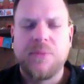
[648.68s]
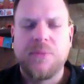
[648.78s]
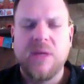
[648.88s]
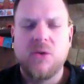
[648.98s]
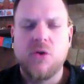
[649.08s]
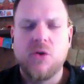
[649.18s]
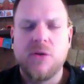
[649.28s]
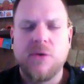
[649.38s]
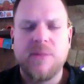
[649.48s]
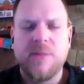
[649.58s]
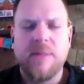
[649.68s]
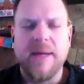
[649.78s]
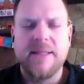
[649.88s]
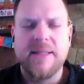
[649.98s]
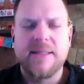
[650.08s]
and to transform their
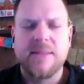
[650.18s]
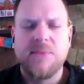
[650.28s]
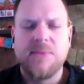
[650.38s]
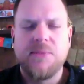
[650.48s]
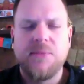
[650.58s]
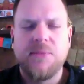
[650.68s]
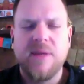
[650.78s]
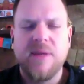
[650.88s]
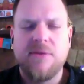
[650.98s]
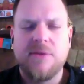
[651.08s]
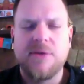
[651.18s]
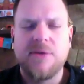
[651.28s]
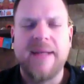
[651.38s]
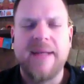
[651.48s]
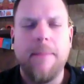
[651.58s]
minds. Therefore,
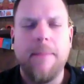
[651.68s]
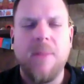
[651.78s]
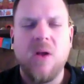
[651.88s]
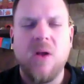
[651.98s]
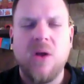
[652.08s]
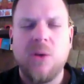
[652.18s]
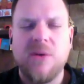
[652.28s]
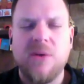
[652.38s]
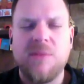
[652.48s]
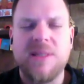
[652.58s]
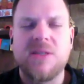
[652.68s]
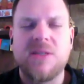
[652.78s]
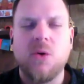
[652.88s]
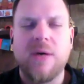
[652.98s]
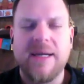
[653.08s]
for them, who have been
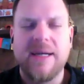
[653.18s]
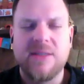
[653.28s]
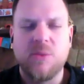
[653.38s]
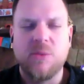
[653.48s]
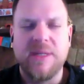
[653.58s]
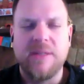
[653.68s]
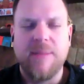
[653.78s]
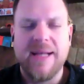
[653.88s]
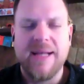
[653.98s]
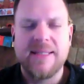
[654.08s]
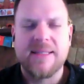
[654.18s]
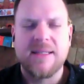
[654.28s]
so kind to me in the past,